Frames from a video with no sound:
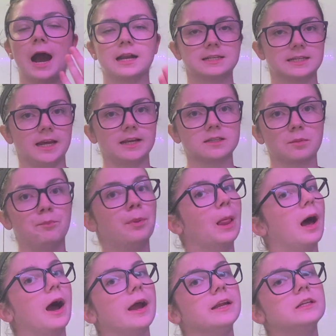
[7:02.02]
at it
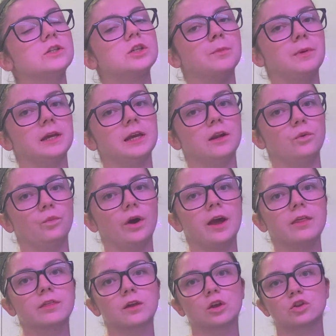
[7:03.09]
blind to begin
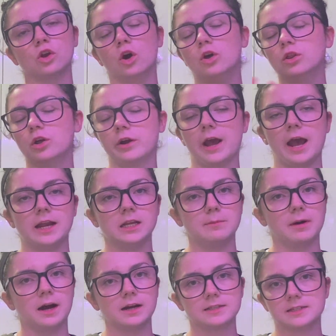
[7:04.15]
with. Don't look at any
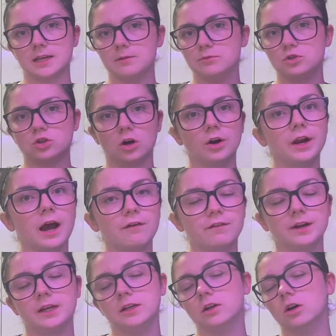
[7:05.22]
mark schemes, don't have
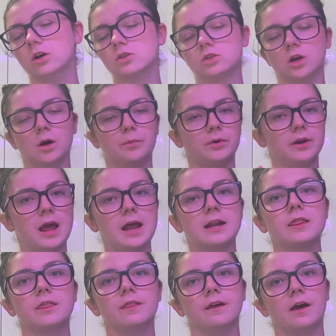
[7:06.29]
any notes open,
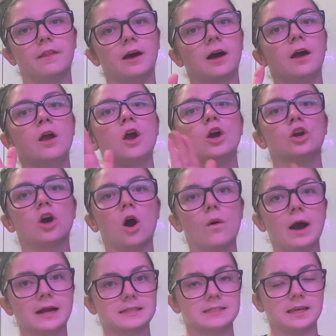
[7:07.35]
anything like that. Go
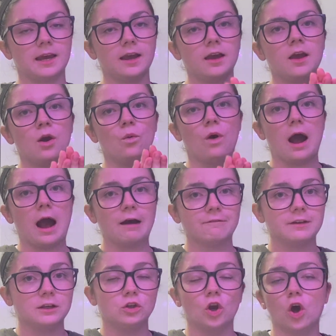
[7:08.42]
at it
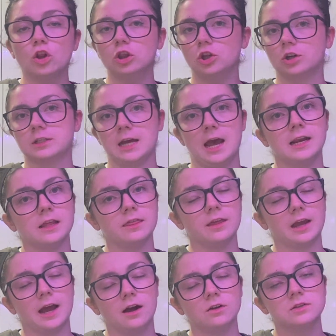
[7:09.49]
having not looked at
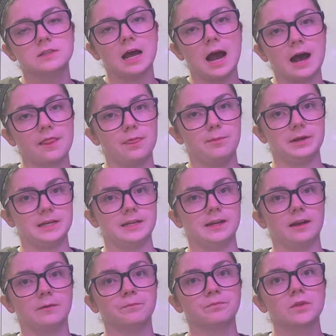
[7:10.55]
anything else at the
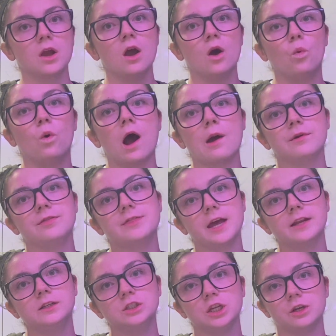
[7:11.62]
beginning. What I would
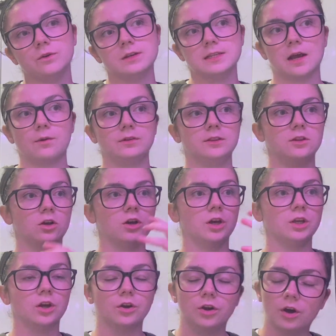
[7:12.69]
then do is I would look at
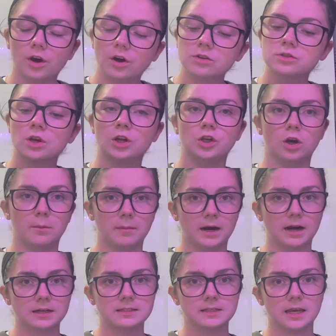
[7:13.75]
your notes and your
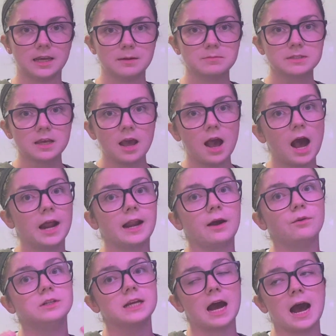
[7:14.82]
mark schemes, and I
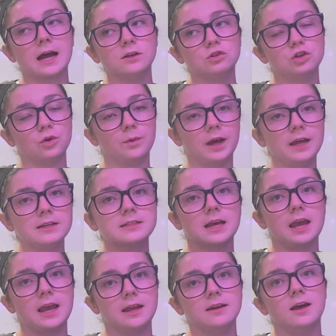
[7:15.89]
would add to it
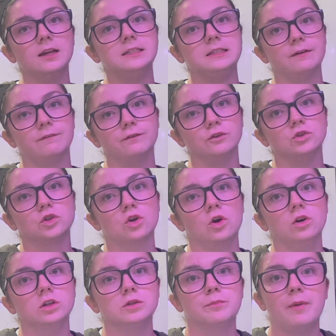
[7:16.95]
in a different
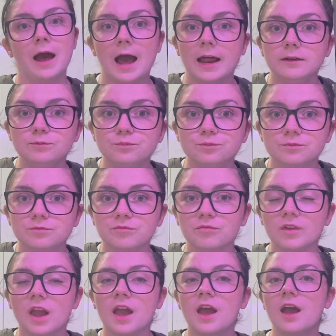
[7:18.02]
coloured pen.
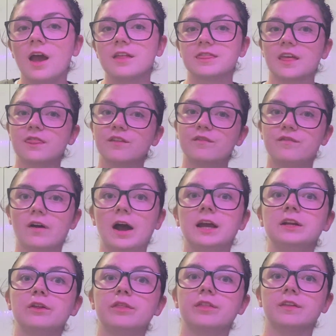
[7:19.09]
Then the
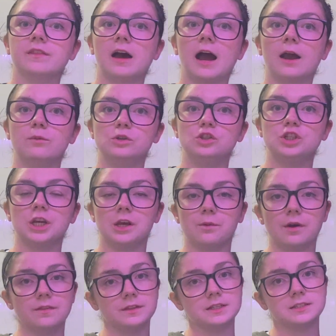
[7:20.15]
final thing that I would do,
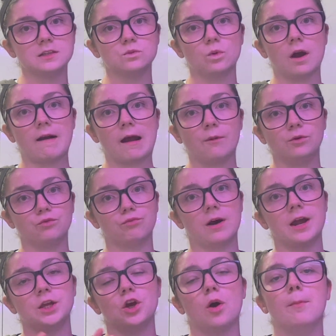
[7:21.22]
and this is where I would
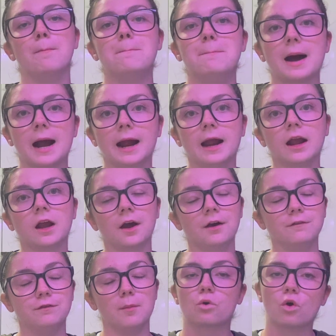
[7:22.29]
write your bank
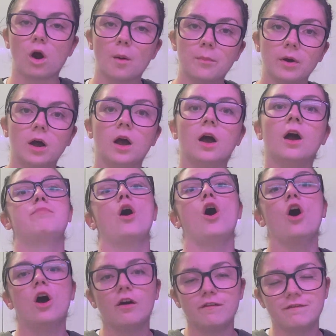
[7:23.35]
of proper,
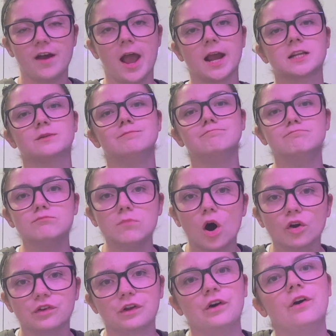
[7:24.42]
perfect
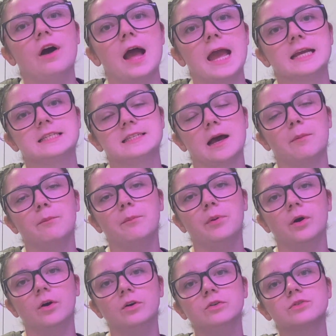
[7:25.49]
model
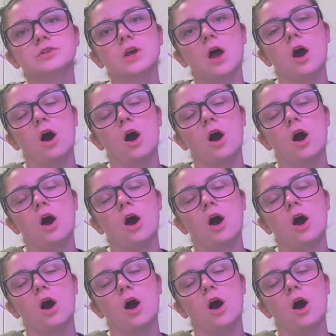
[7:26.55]
examples